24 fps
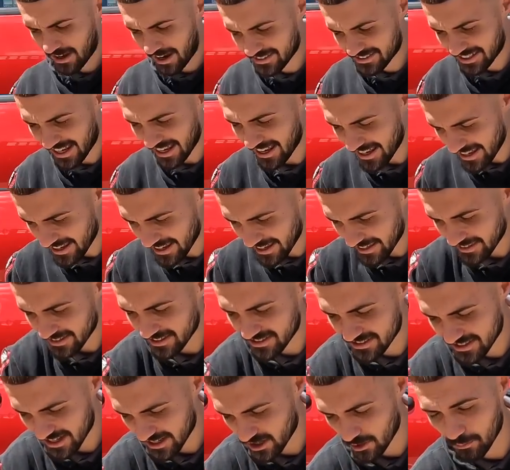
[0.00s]
here in the
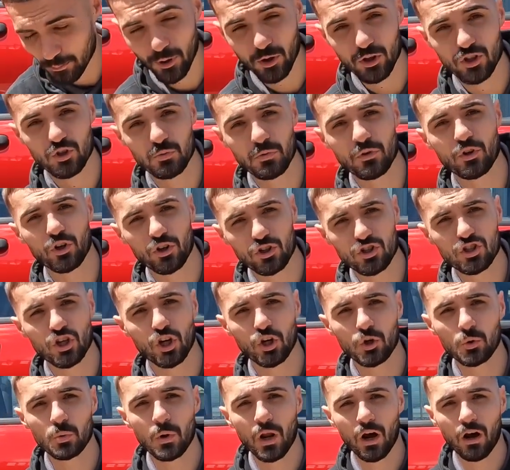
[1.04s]
second box we've got
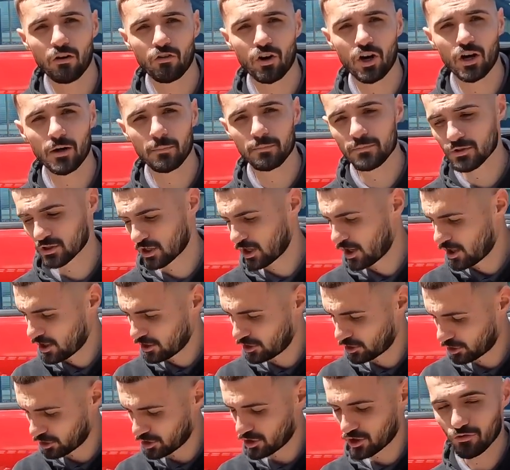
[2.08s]
2 lower arms.
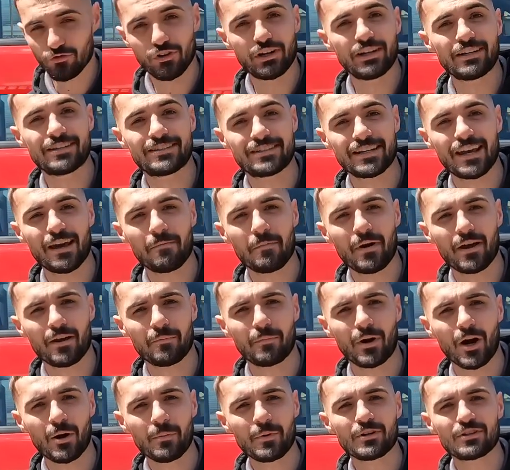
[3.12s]
Not that you can really see them at the
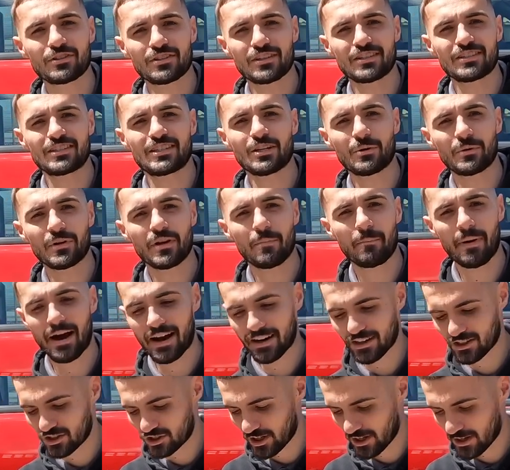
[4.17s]
moment because they're still in the
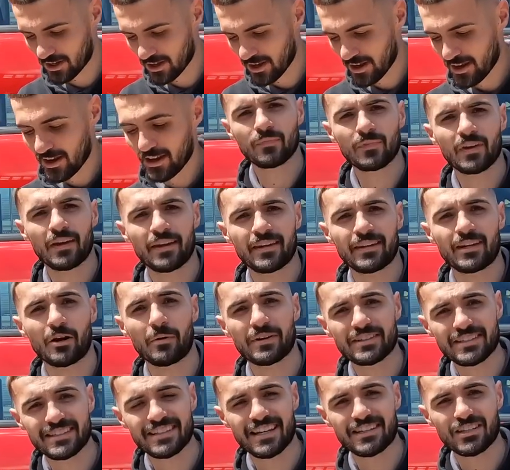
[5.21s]
packaging. Now,
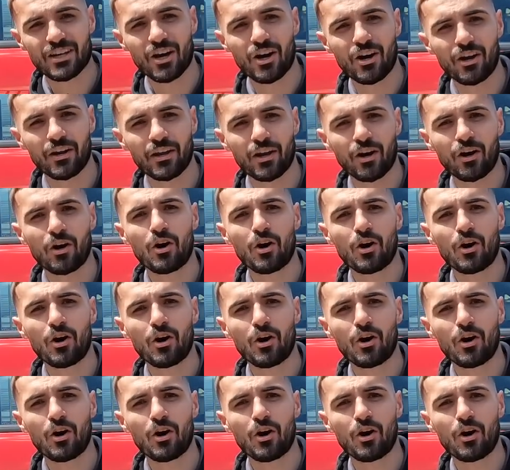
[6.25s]
as I said earlier,